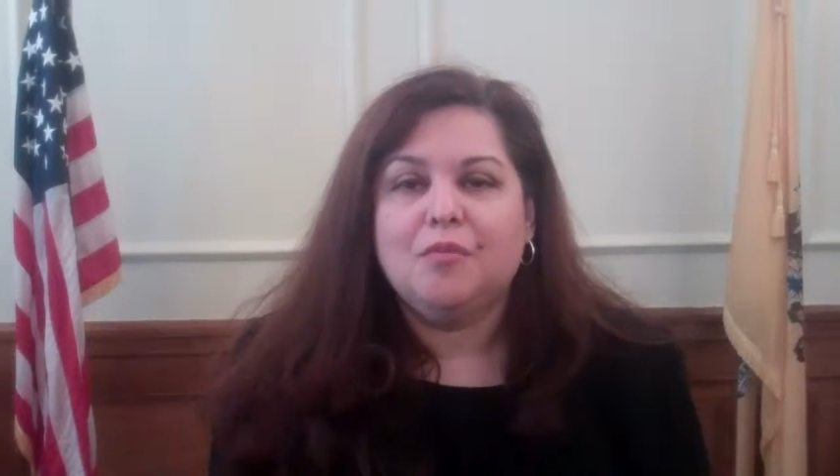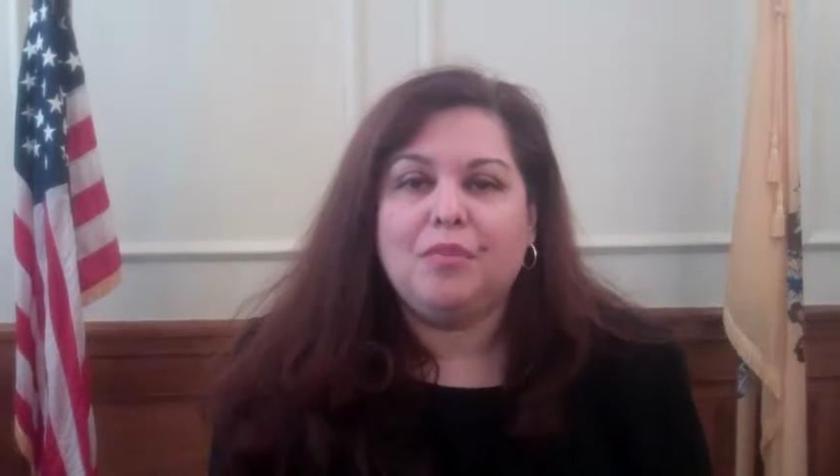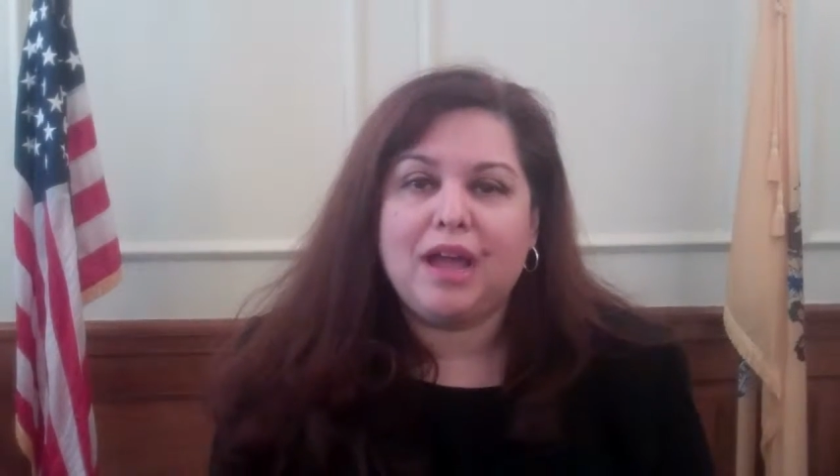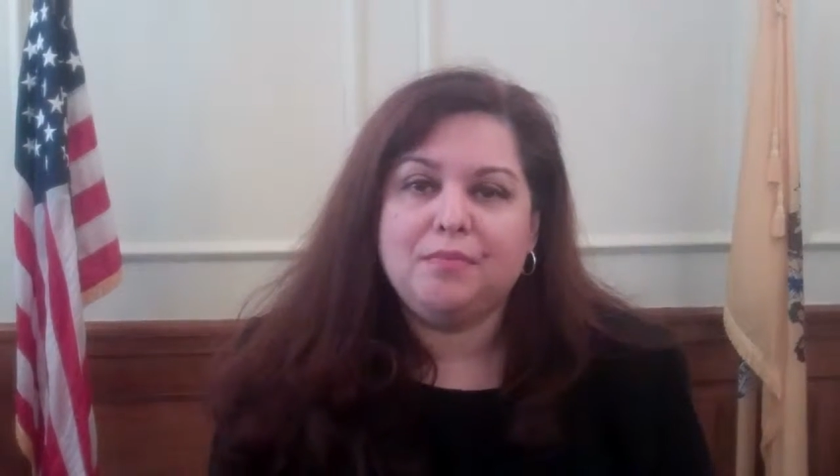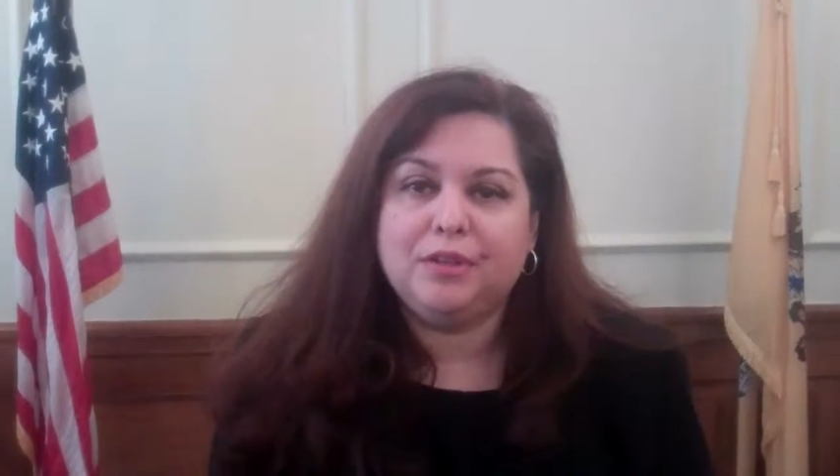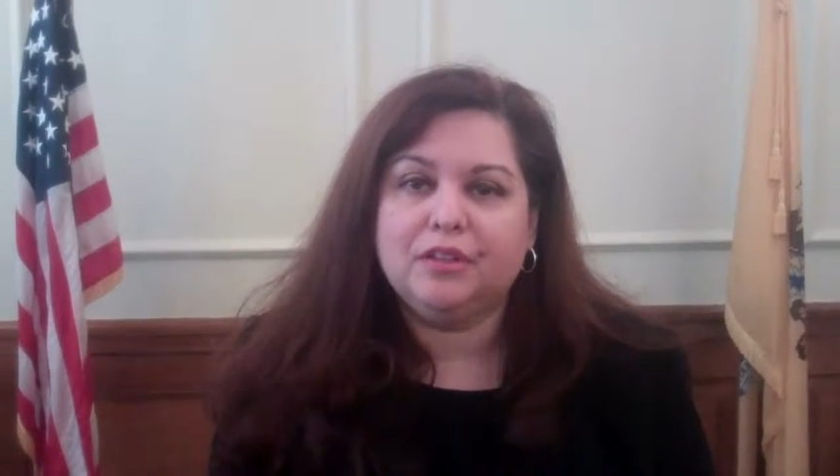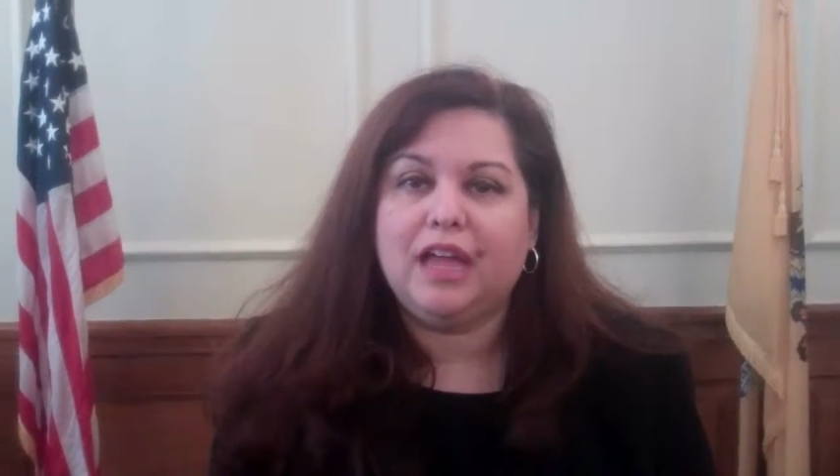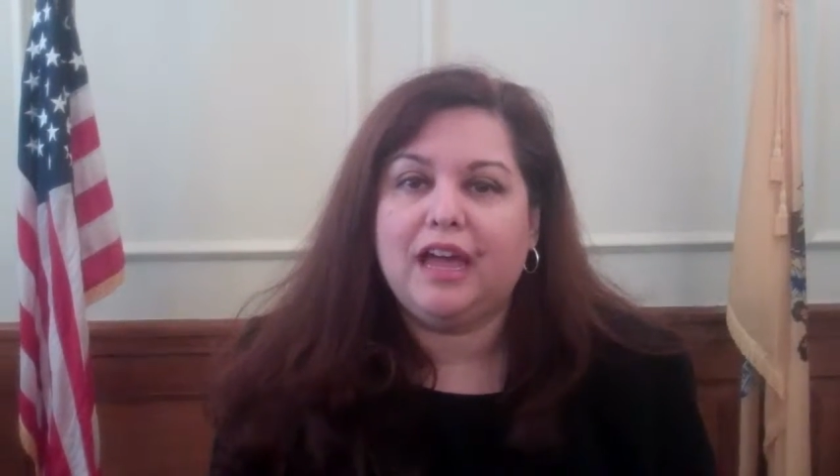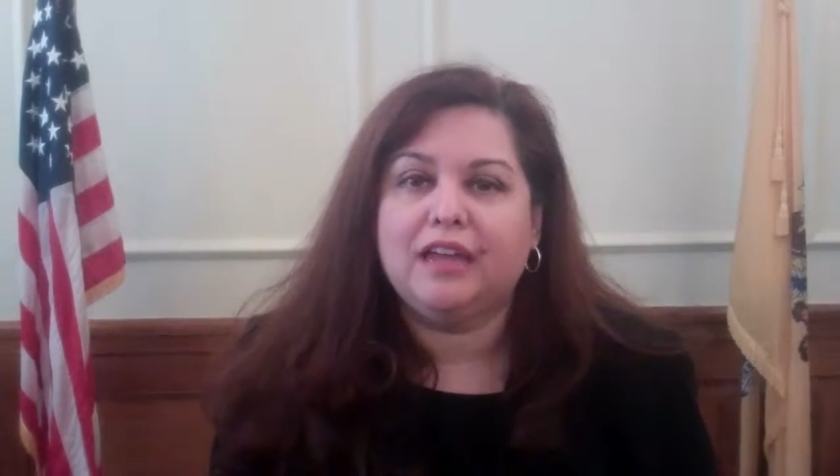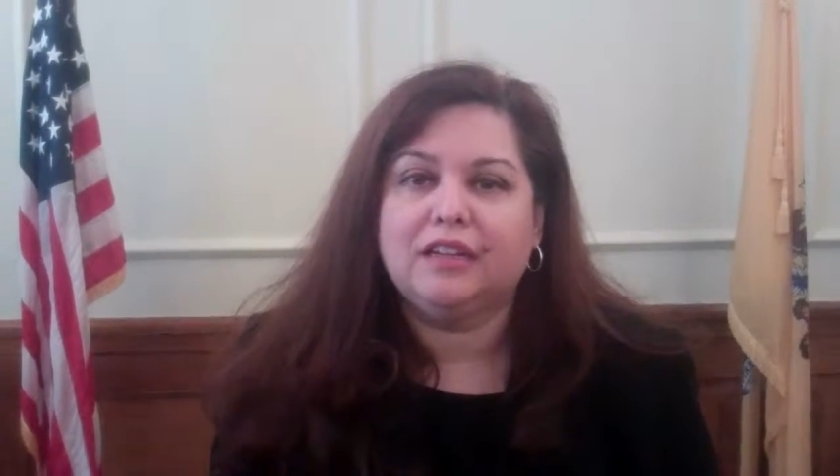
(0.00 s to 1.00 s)
My bill
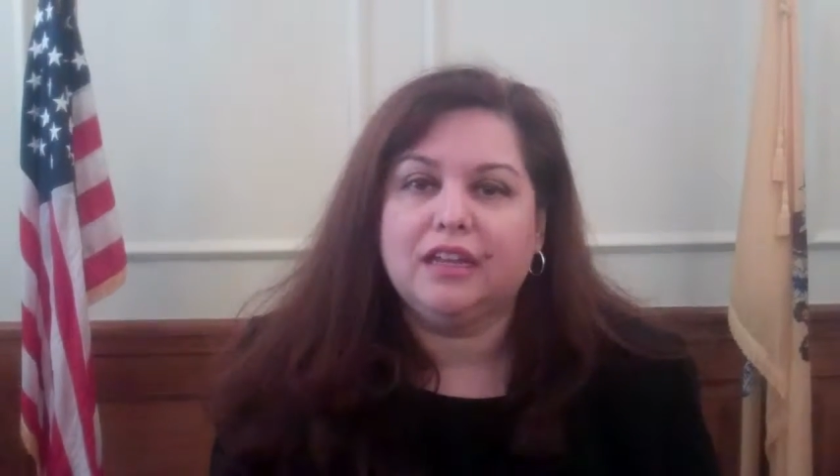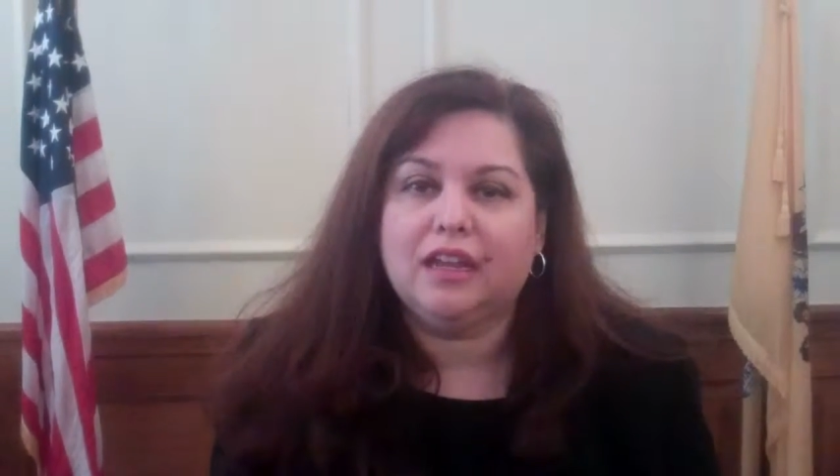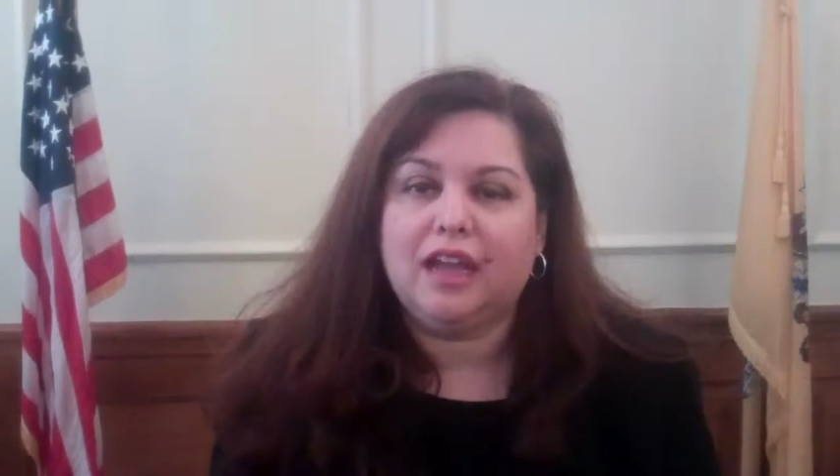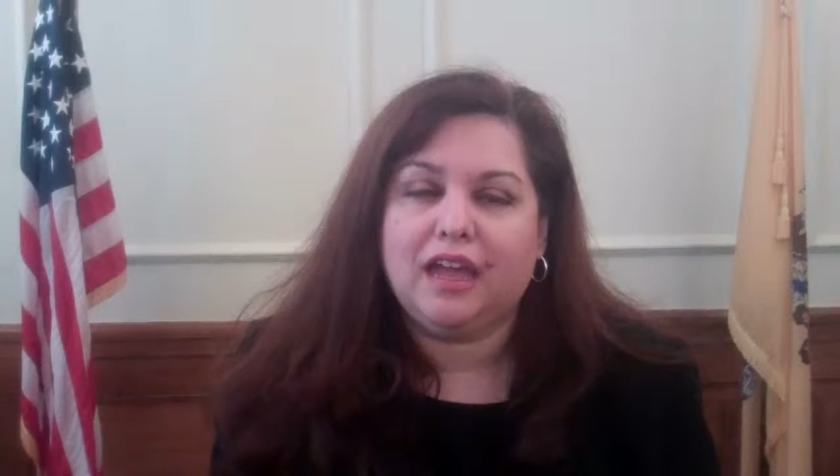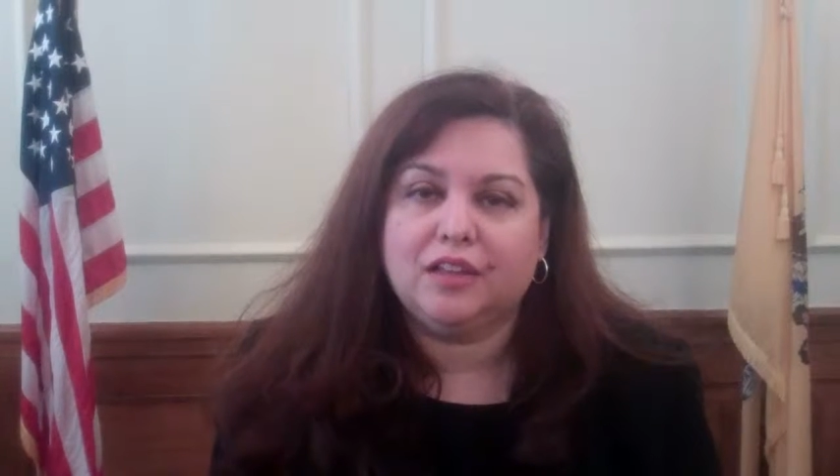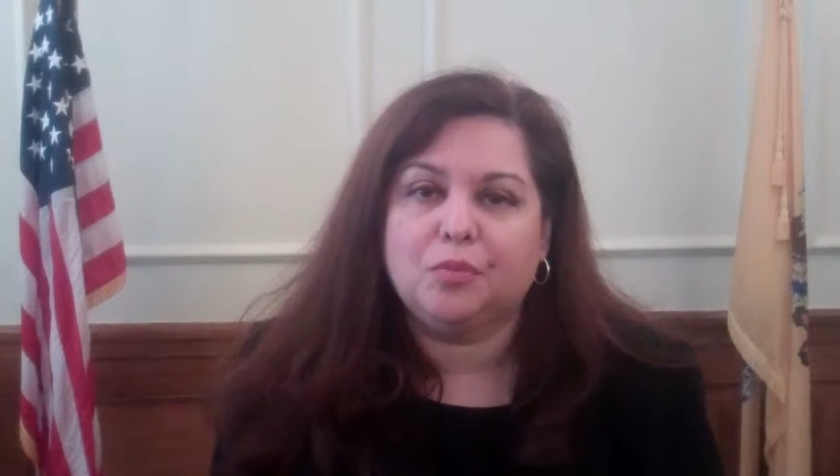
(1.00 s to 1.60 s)
had had